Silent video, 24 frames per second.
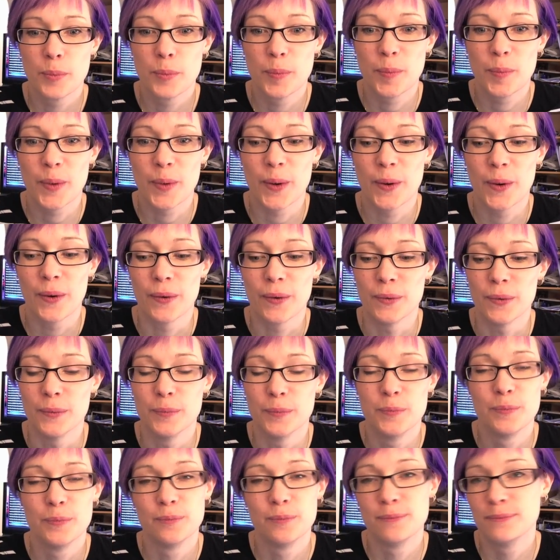But
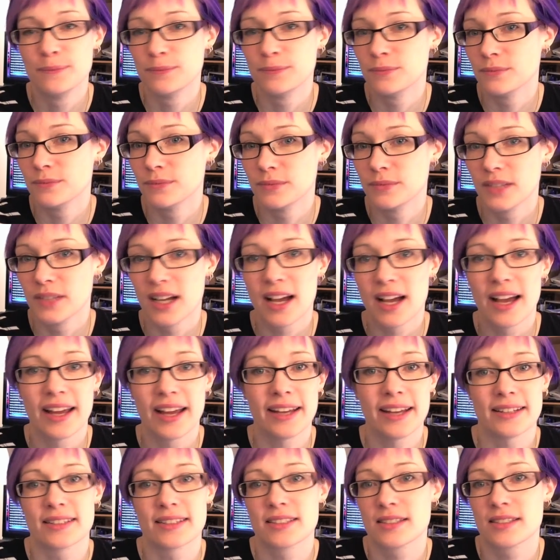
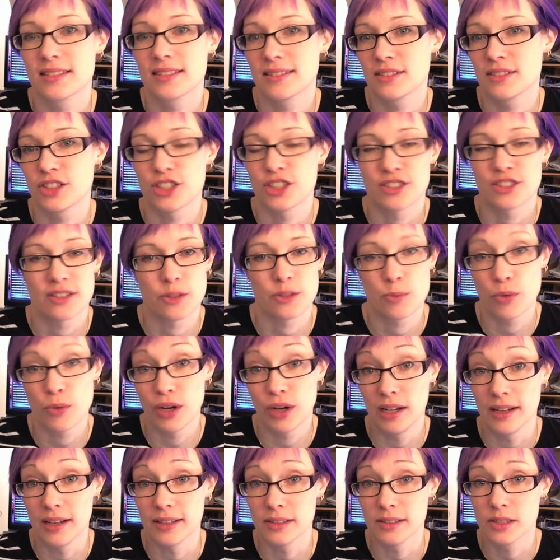it's just as
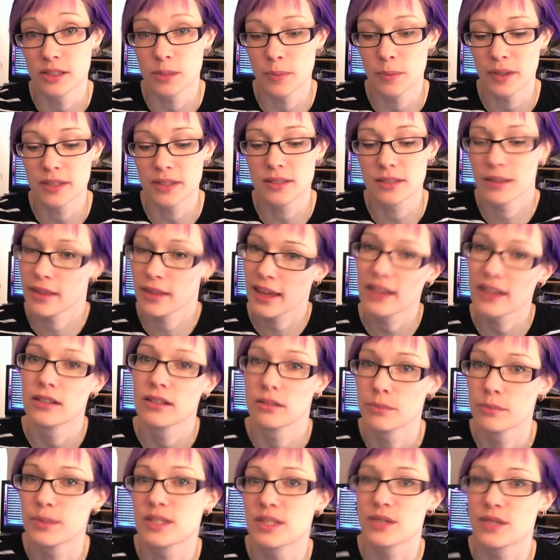brilliant. But The End
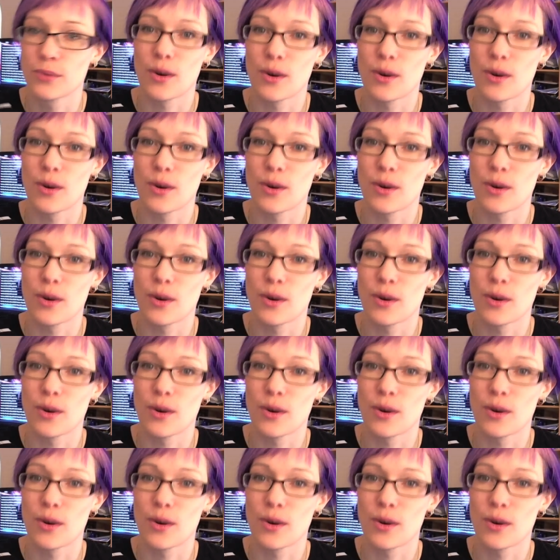of Mr.